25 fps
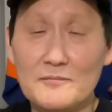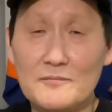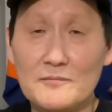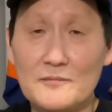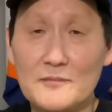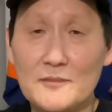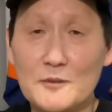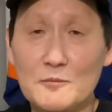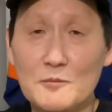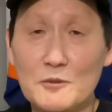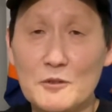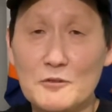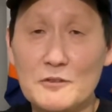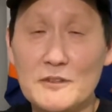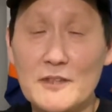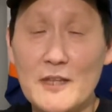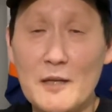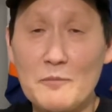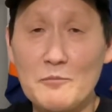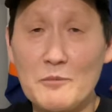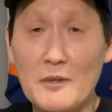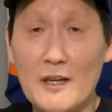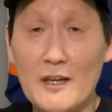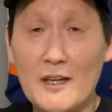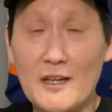the blue
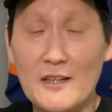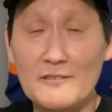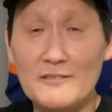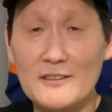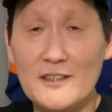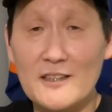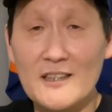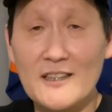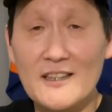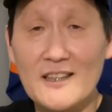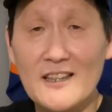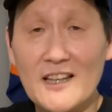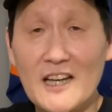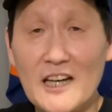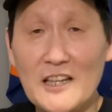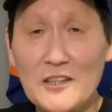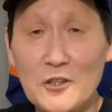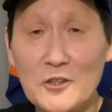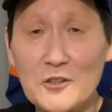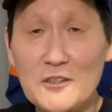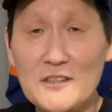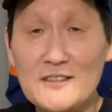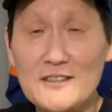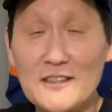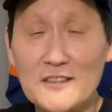tape off, I
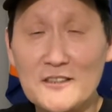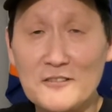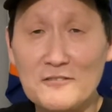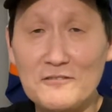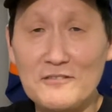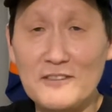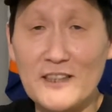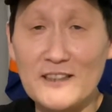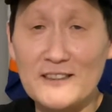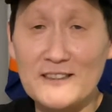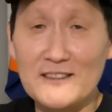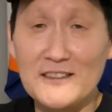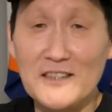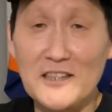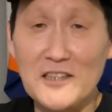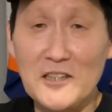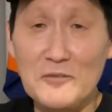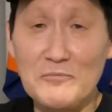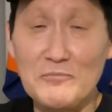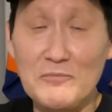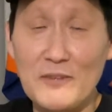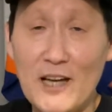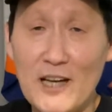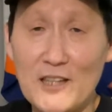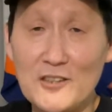noticed that the flex
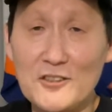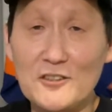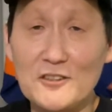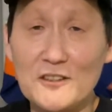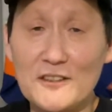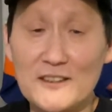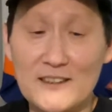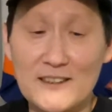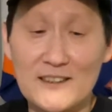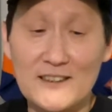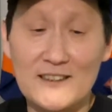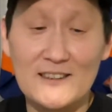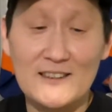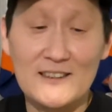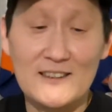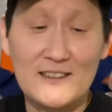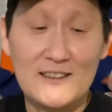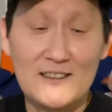tape actually